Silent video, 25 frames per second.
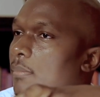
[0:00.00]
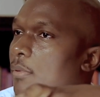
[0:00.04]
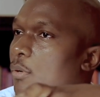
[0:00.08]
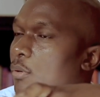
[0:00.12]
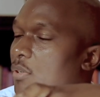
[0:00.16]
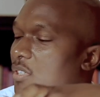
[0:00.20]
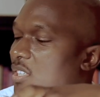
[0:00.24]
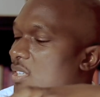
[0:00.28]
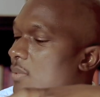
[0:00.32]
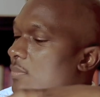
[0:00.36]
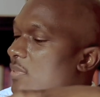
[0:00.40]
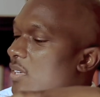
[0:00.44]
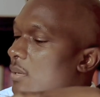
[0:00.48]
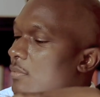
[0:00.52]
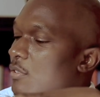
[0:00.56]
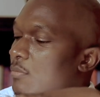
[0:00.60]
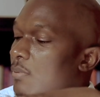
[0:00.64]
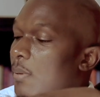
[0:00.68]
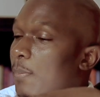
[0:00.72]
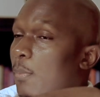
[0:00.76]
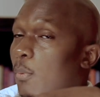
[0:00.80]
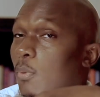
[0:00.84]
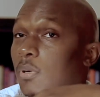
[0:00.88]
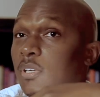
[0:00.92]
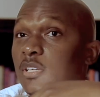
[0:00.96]
Because
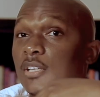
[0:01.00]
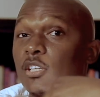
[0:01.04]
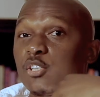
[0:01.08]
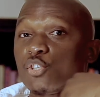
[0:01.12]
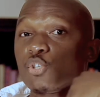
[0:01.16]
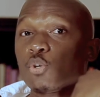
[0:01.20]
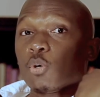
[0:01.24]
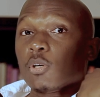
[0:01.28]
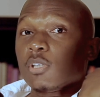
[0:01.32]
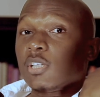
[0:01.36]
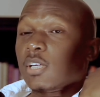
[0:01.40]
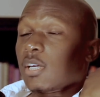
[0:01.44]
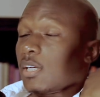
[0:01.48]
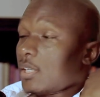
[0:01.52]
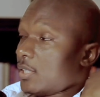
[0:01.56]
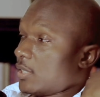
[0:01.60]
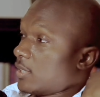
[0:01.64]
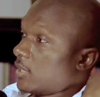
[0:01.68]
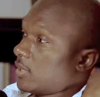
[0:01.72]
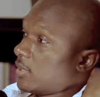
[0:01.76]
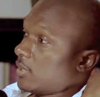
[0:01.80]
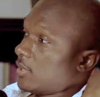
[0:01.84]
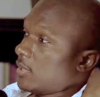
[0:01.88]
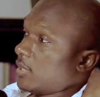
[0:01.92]
sometimes people want the shortcut.